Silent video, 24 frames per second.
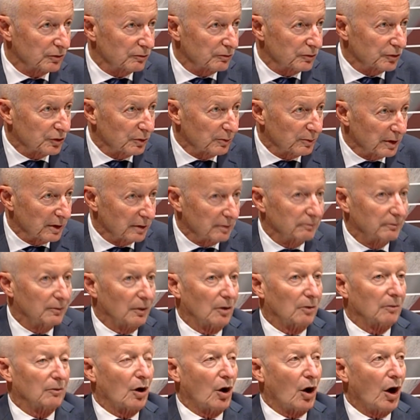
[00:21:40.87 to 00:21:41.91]
should be
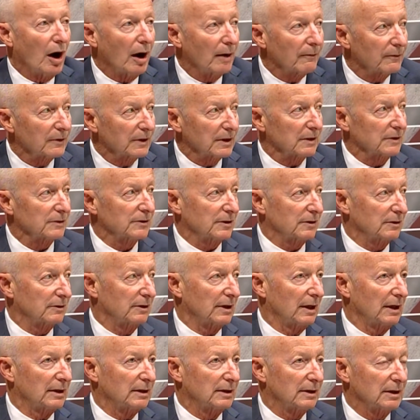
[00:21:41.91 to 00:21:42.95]
obvious
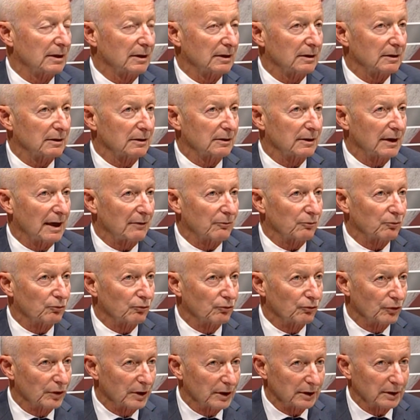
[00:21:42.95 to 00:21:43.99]
that that
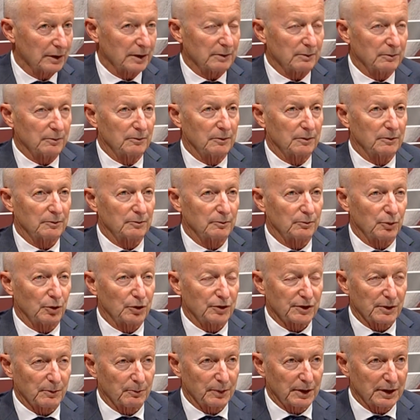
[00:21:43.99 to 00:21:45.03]
really
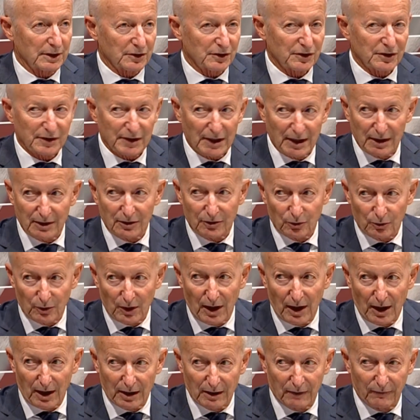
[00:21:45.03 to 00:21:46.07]
puts a big stake through the
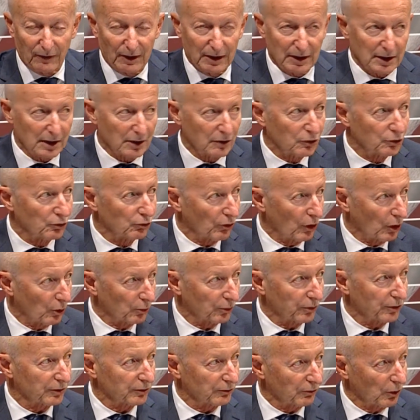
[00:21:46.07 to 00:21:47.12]
heart of any
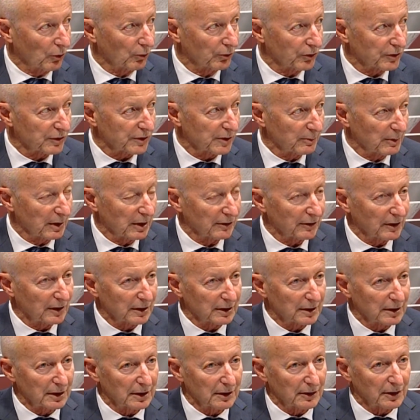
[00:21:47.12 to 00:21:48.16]
growth, and growth is the main thing you
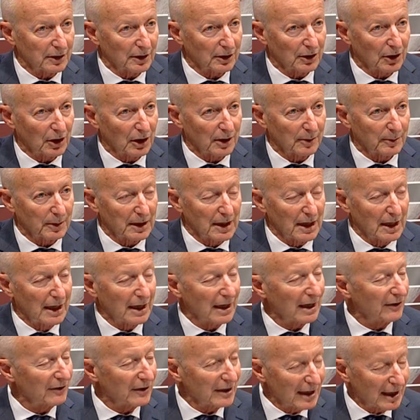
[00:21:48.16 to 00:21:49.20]
need in the economy.
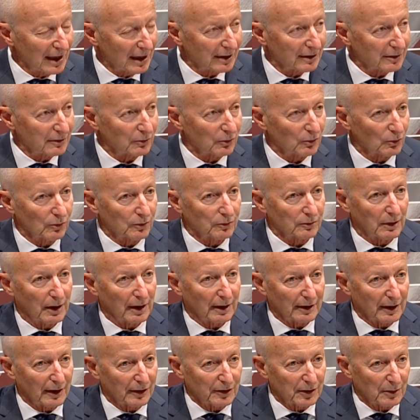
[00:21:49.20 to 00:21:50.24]
In the end,
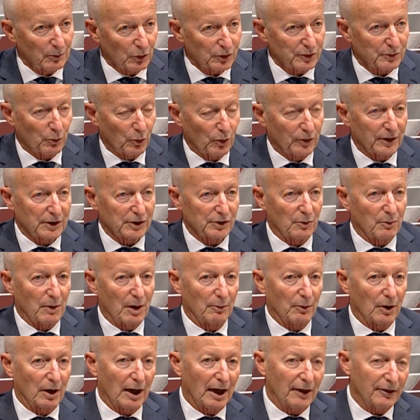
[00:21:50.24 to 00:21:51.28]
I think the most important thing is to
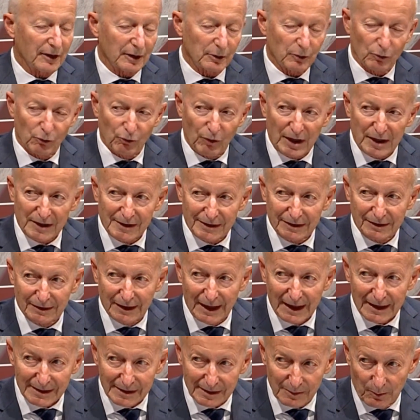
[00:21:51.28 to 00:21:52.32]
remember, I think it'll raise
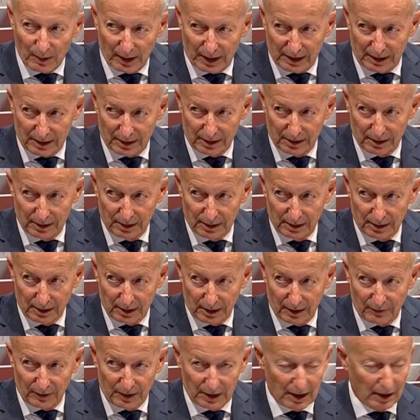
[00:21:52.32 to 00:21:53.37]
less money
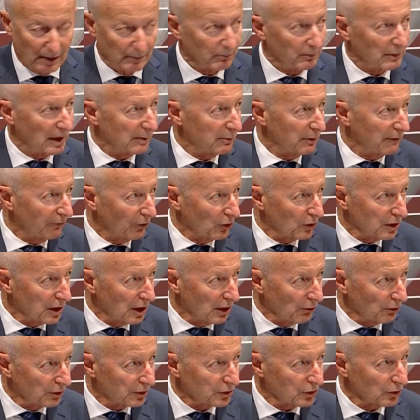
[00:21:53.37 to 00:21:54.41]
in the end. Maybe for a
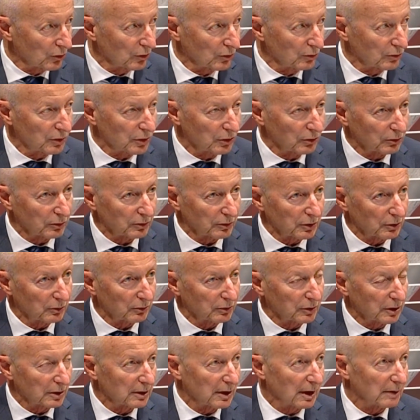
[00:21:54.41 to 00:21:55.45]
year or two,
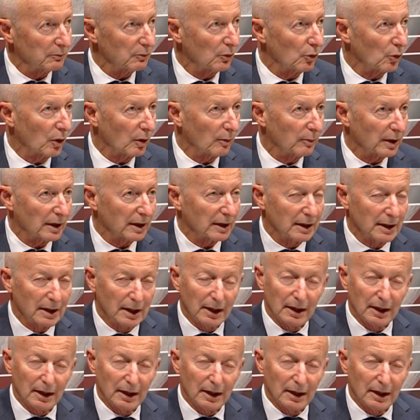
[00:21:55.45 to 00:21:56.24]
you'll get more, but